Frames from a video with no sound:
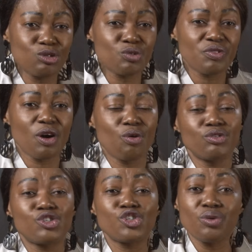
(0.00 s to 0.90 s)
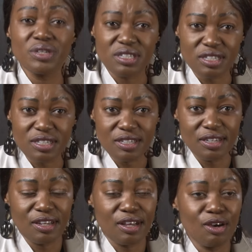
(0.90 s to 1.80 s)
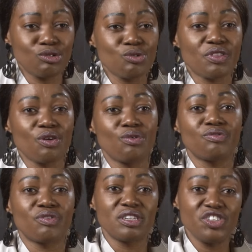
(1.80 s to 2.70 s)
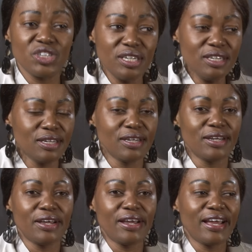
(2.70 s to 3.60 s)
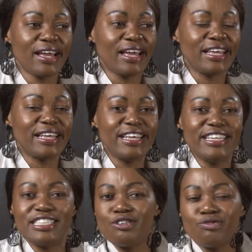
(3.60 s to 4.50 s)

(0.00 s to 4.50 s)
out of their own choice, out of their own volition, is